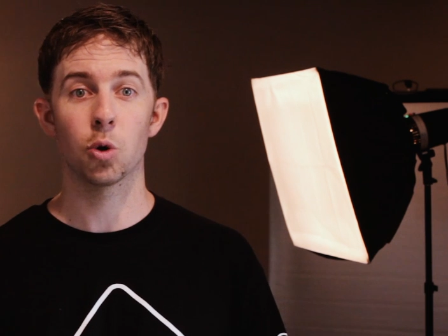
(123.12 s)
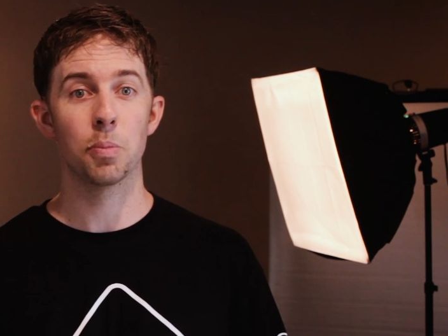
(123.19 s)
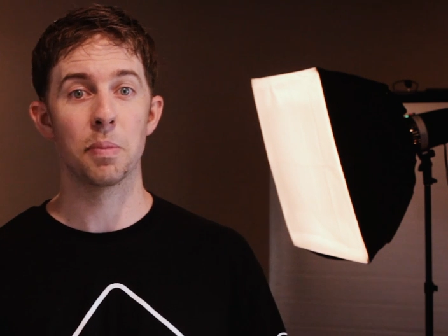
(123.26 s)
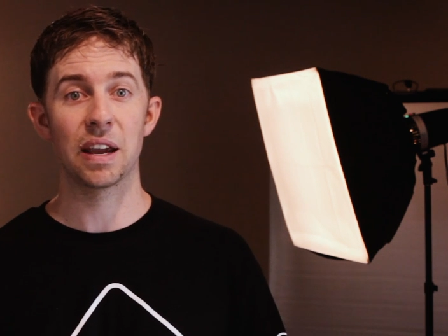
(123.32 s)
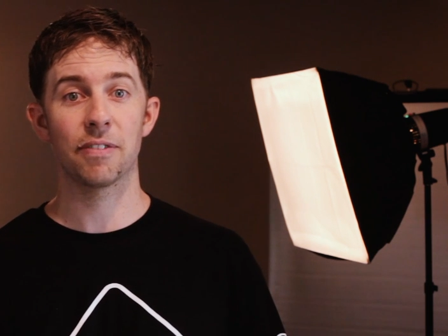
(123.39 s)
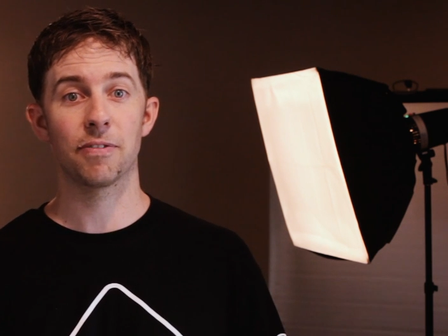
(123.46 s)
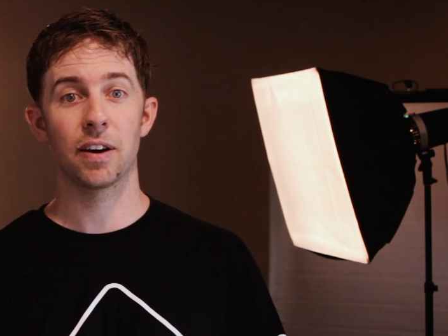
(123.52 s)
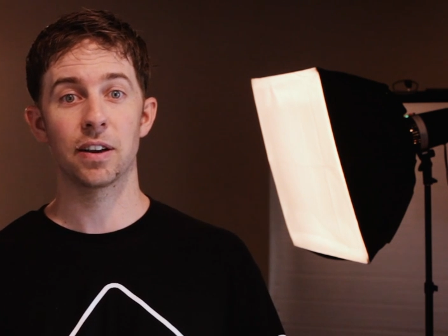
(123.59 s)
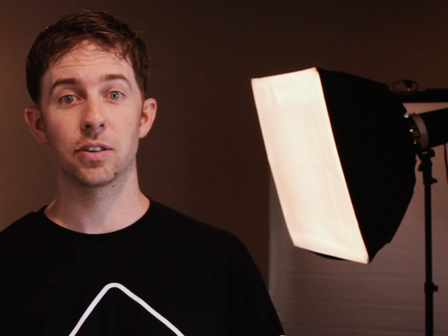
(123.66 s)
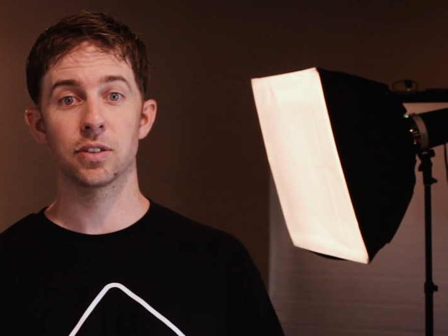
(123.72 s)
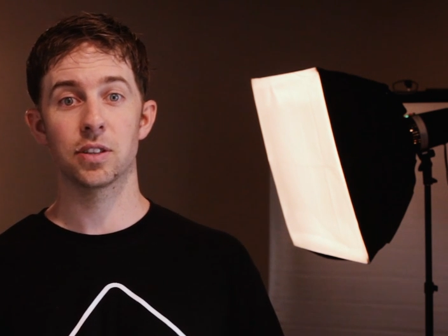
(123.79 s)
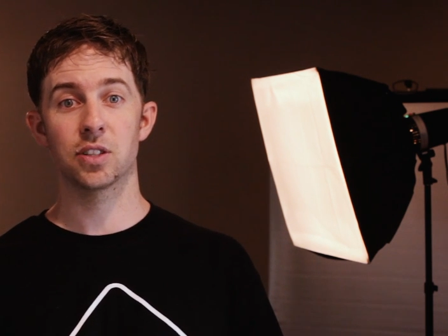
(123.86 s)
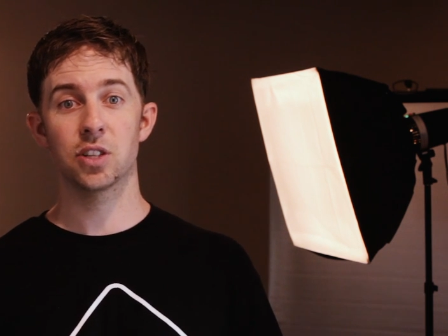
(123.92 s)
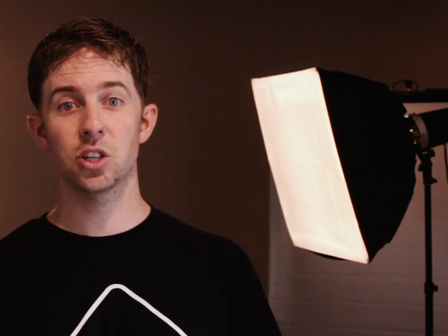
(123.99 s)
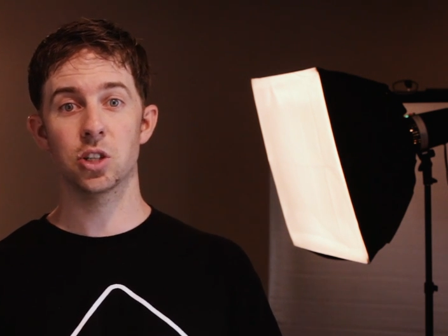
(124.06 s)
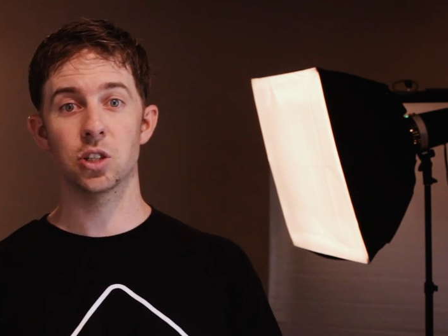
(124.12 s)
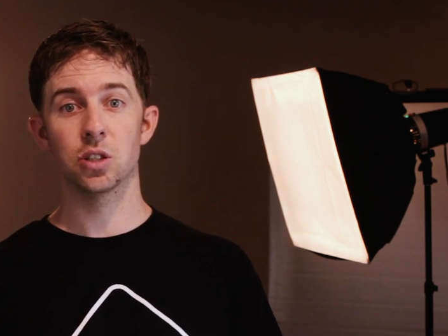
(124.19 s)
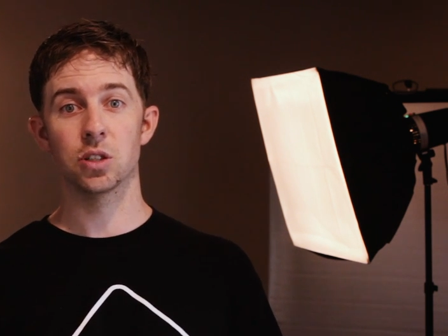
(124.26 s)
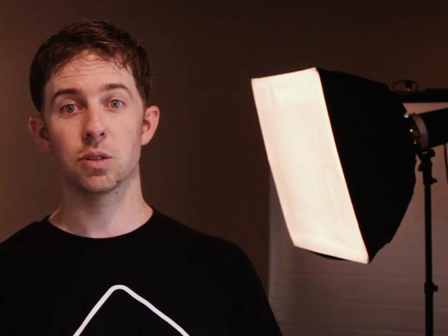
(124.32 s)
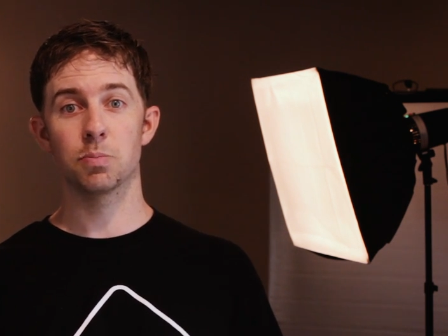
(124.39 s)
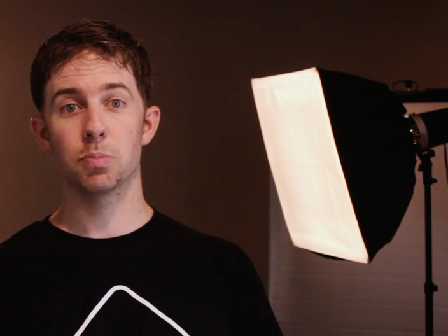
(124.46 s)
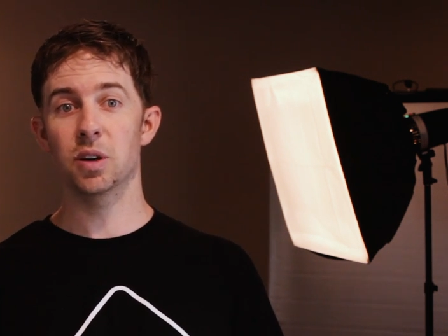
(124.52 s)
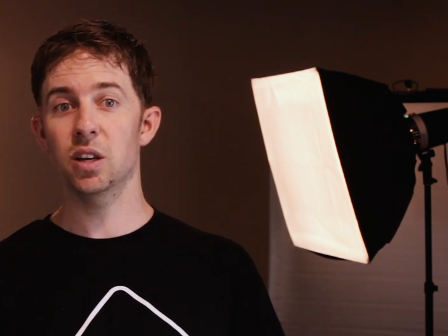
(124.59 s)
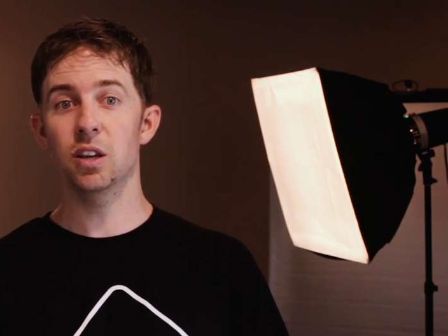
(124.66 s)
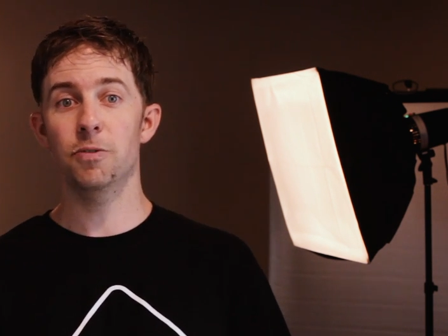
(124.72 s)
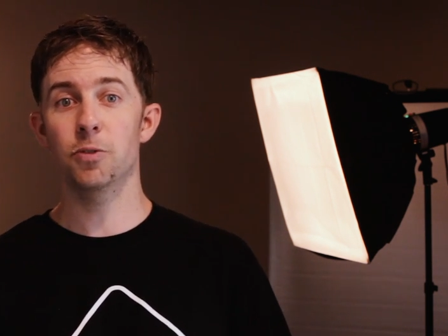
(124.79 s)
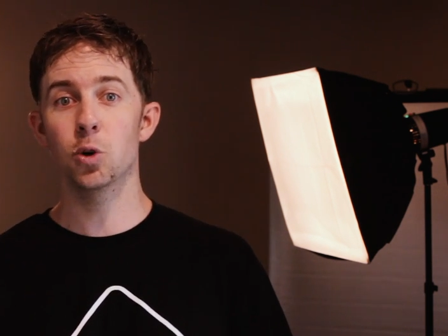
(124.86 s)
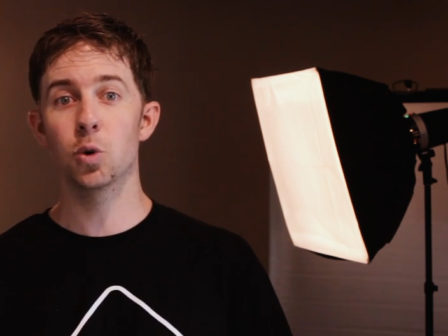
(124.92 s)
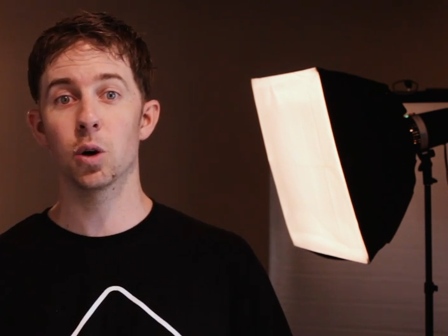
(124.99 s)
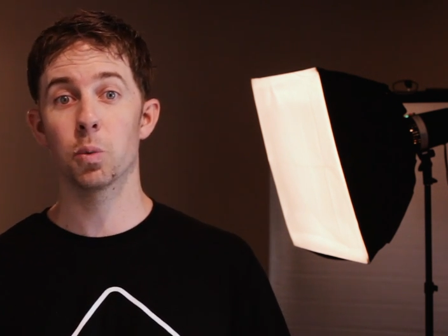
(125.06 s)
or make final decisions. But
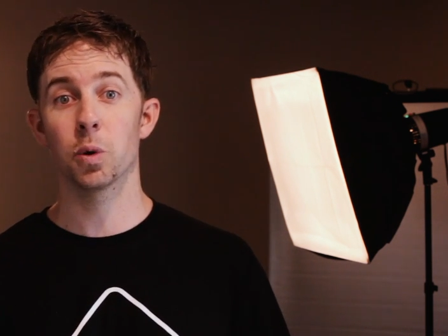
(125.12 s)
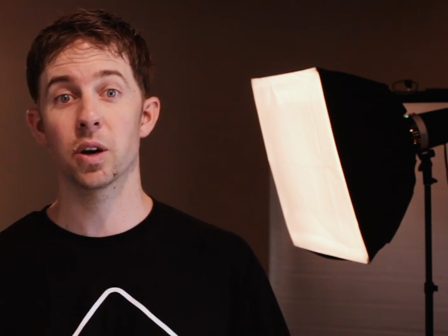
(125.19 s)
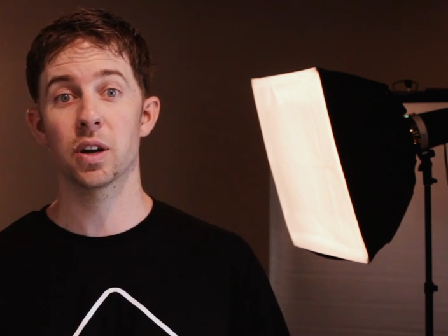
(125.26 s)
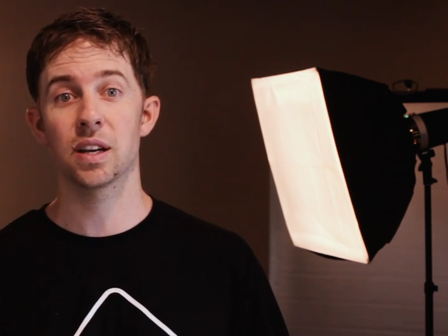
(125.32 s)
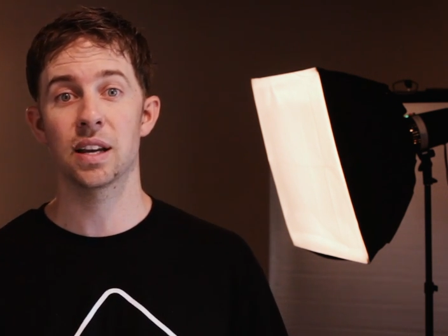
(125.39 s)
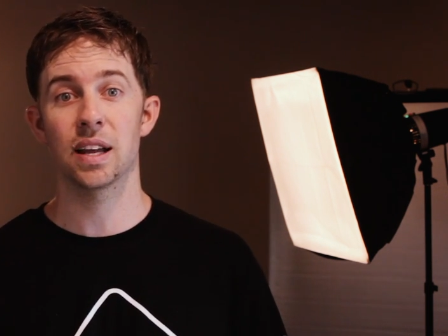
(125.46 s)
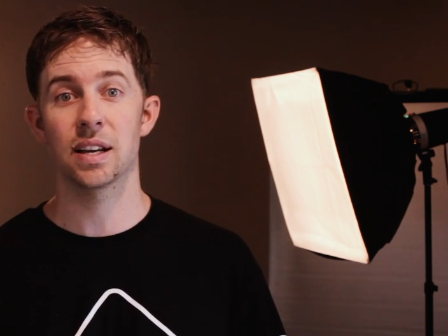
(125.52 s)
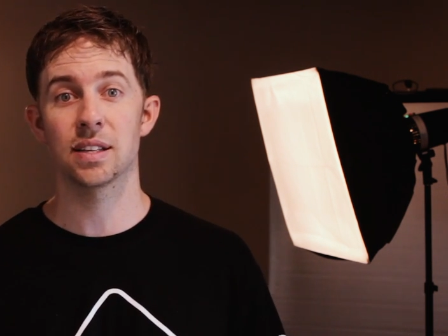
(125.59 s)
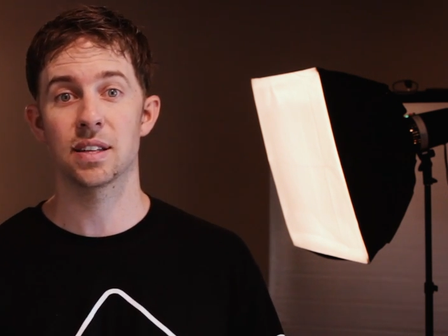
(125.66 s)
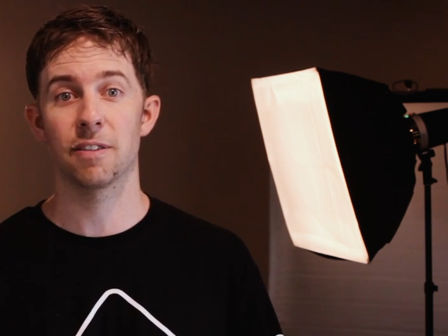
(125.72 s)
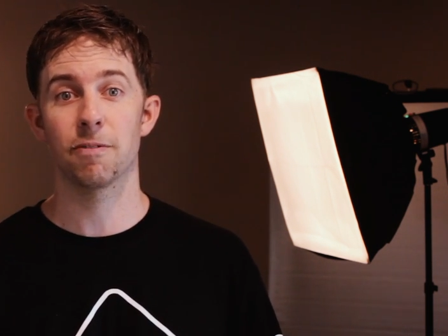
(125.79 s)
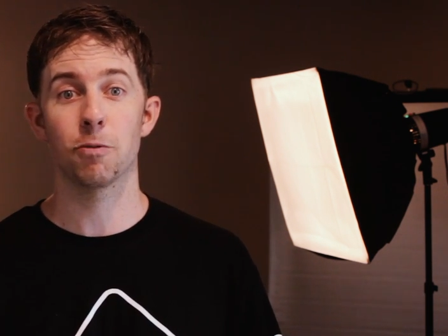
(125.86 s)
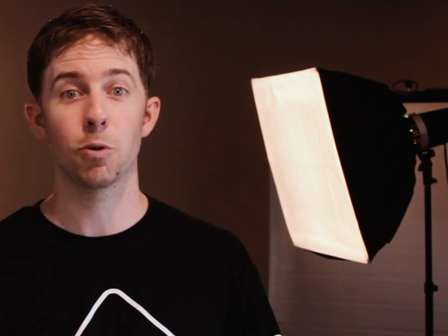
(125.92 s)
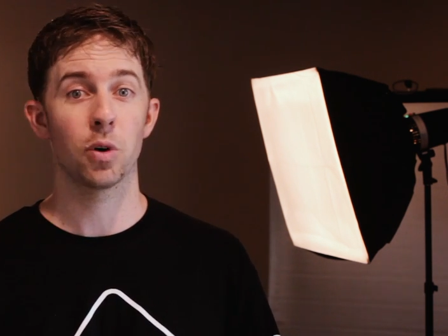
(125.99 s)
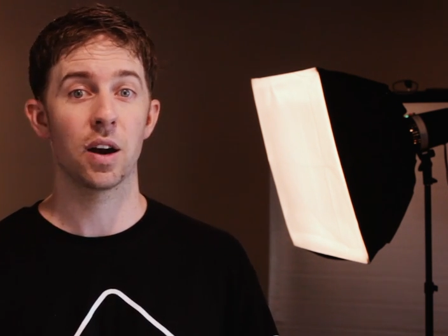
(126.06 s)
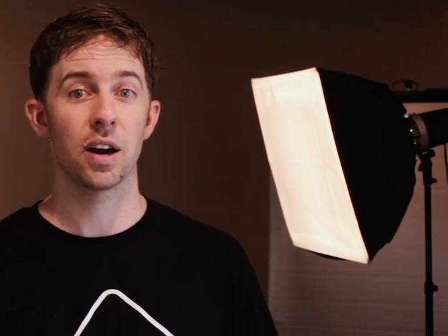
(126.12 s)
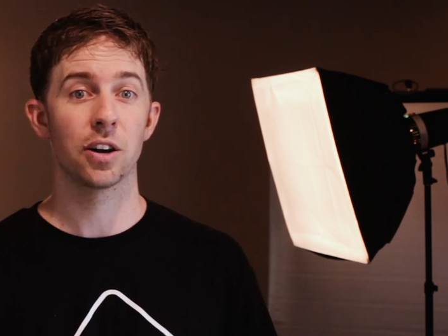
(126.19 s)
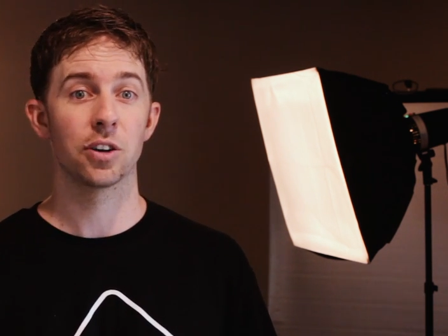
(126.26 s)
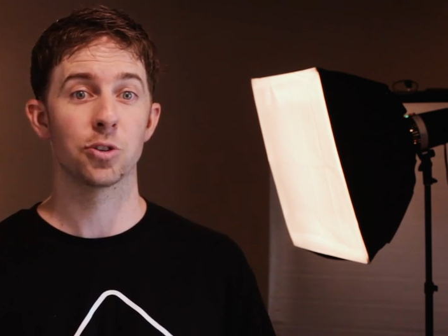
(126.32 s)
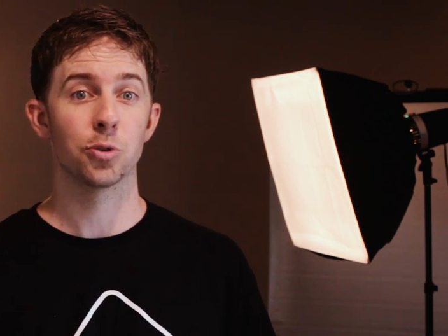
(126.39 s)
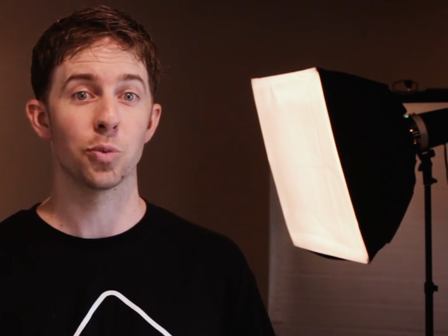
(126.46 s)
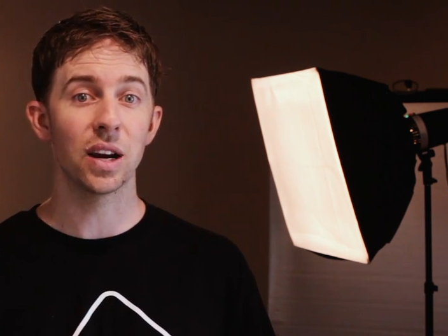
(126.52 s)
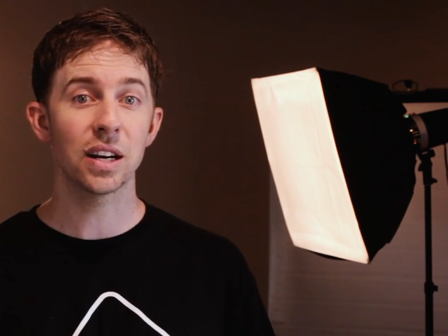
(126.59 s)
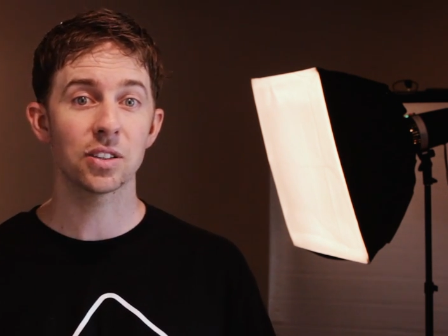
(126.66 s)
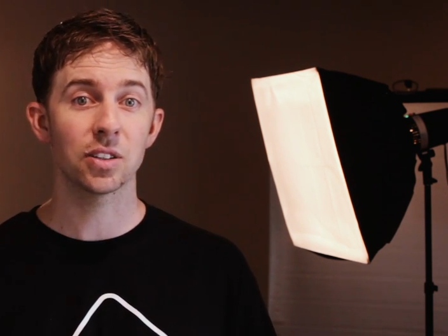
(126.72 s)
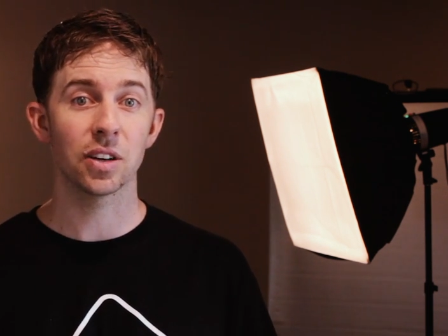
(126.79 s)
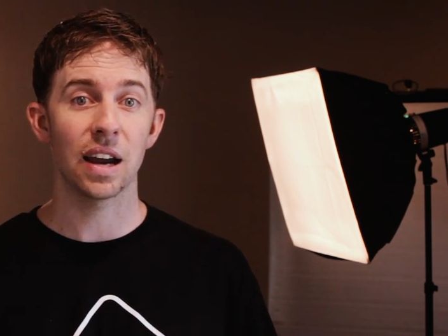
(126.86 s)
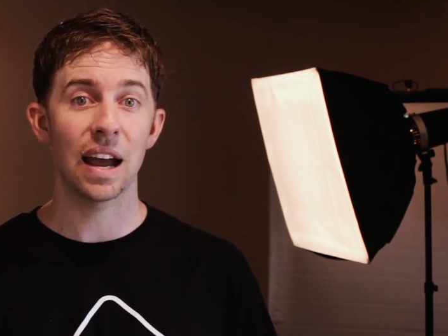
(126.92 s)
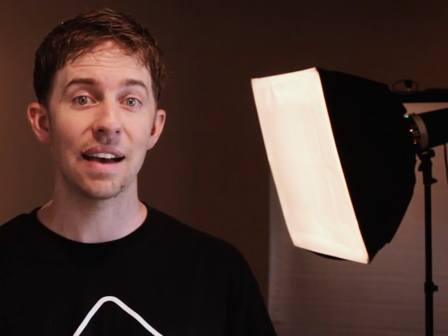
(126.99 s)
if you are working as a for-hire director,